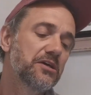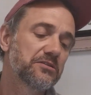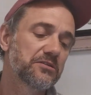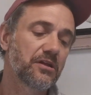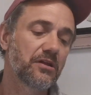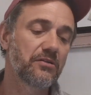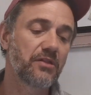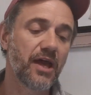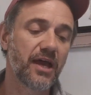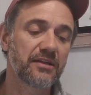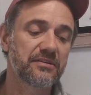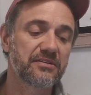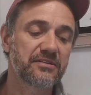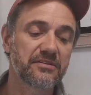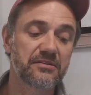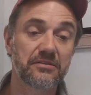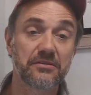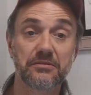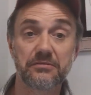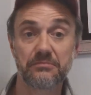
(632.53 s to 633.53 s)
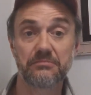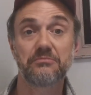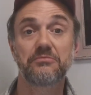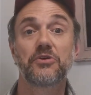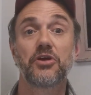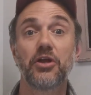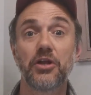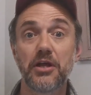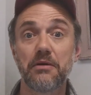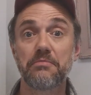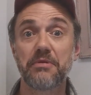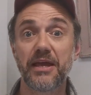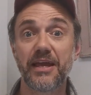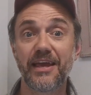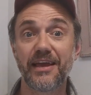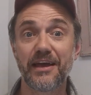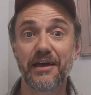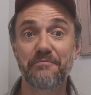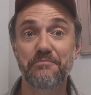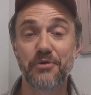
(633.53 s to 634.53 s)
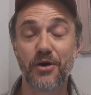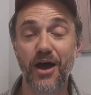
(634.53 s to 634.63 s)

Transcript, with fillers: So that's going to be